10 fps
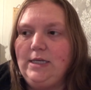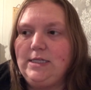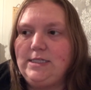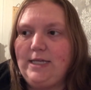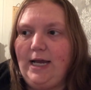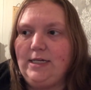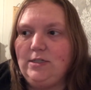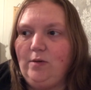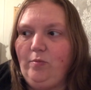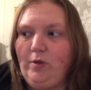
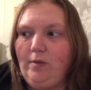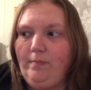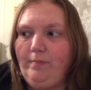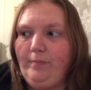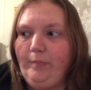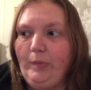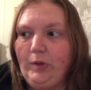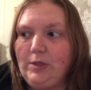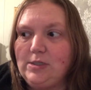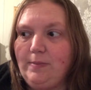stacked up with
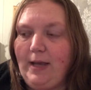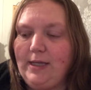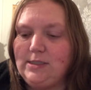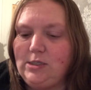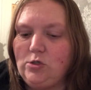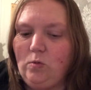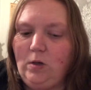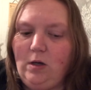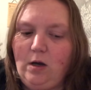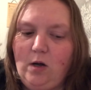books and magazines or
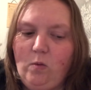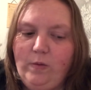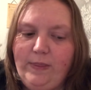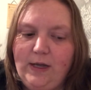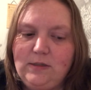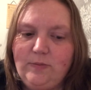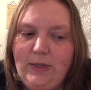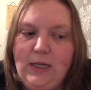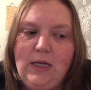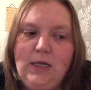whatnot. I want that to
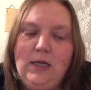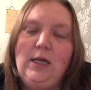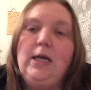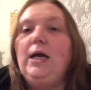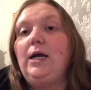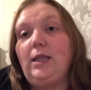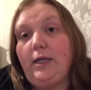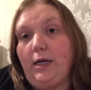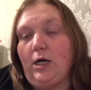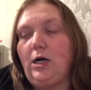be
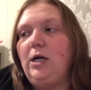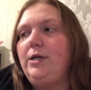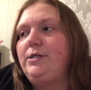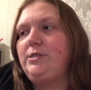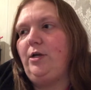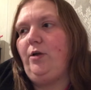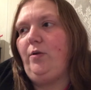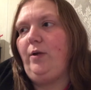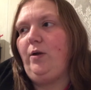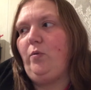clear.
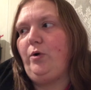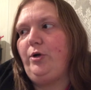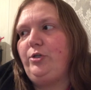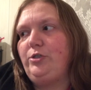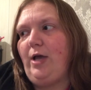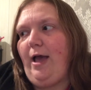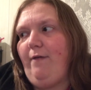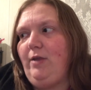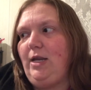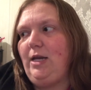So in order to
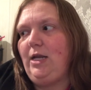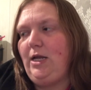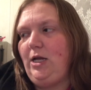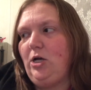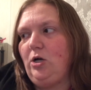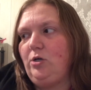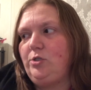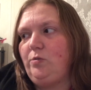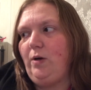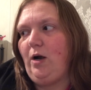have it in here
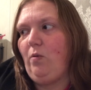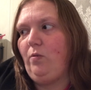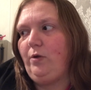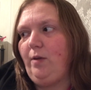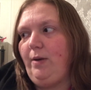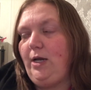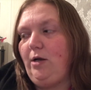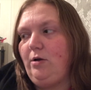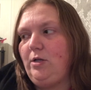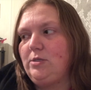to where I want to come in
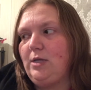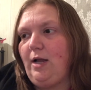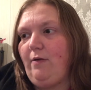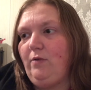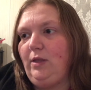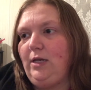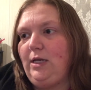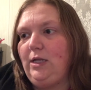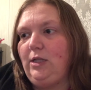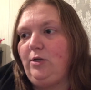here and use it, I really
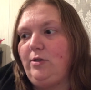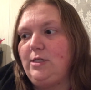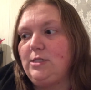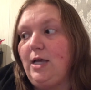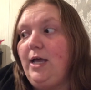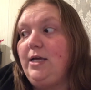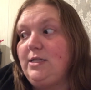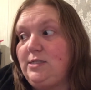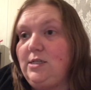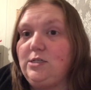need to clear this
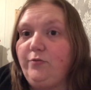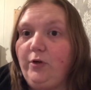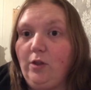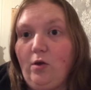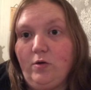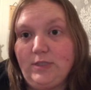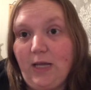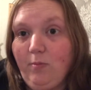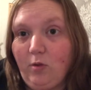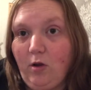6 foot long
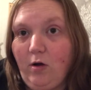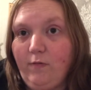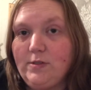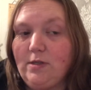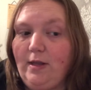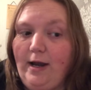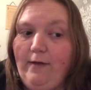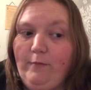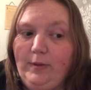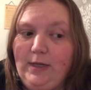table off so that I
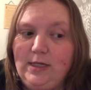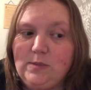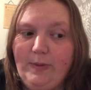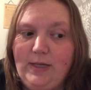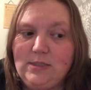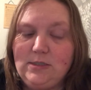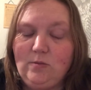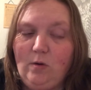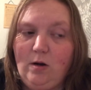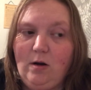have plenty of space
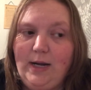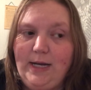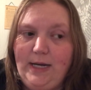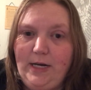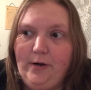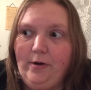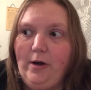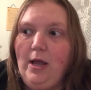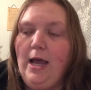to work on it here.